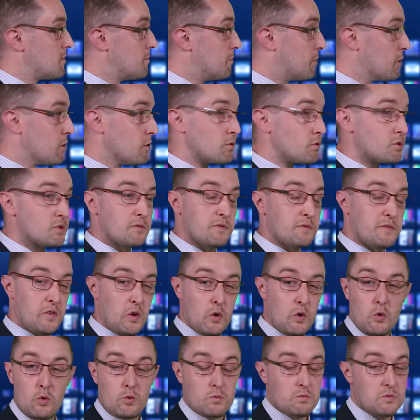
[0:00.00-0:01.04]
boost,
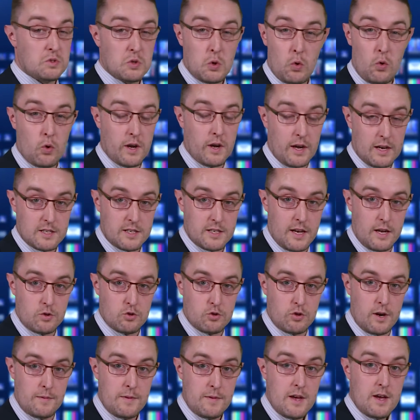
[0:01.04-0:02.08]
fuel, torque,
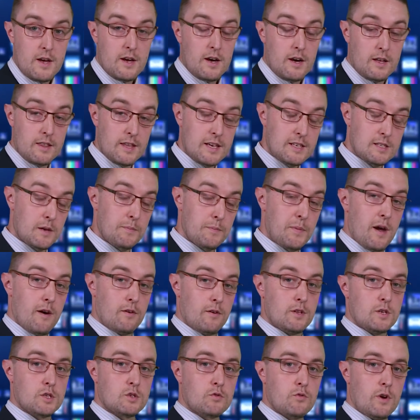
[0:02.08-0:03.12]
etc. And these will appear
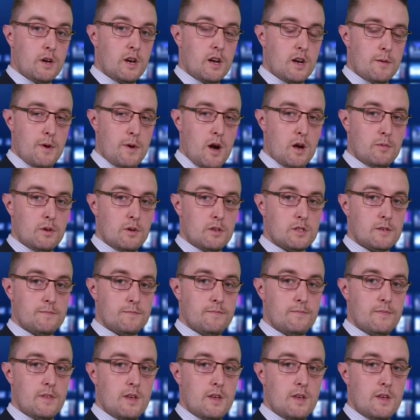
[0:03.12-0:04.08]
on the screen in a moment.